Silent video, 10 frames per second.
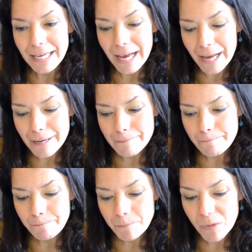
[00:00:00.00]

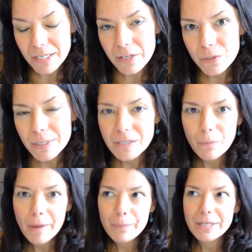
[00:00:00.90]
Another reason
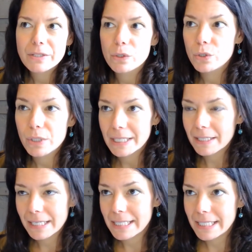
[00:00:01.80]
might be so you
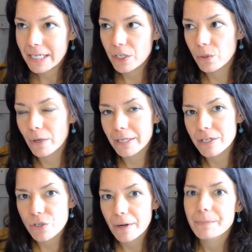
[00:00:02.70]
can continue
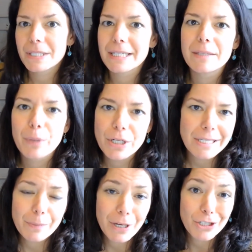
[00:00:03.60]
uninterrupted
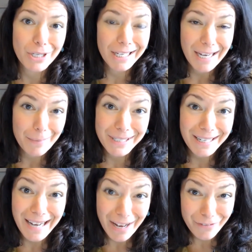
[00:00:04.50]
participation in
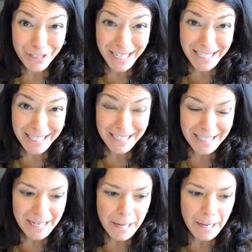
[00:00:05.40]
Amazon advertising